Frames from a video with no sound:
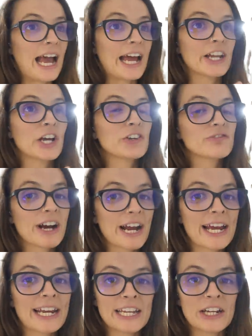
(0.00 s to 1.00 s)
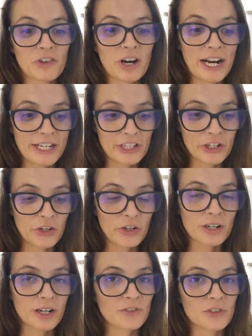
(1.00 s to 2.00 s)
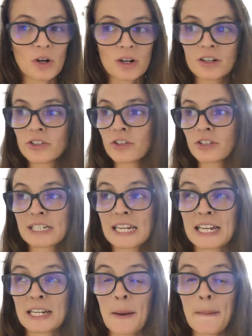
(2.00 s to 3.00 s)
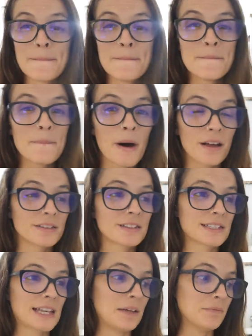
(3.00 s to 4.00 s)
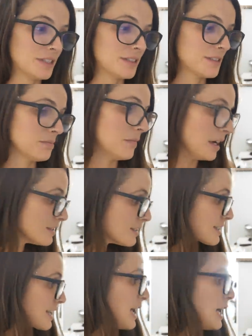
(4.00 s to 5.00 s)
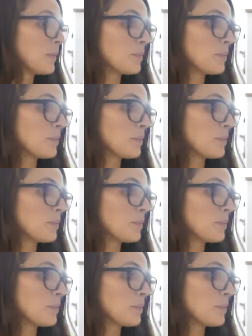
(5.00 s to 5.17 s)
And I rarely, rarely cook. I've not cooked in months and months and months.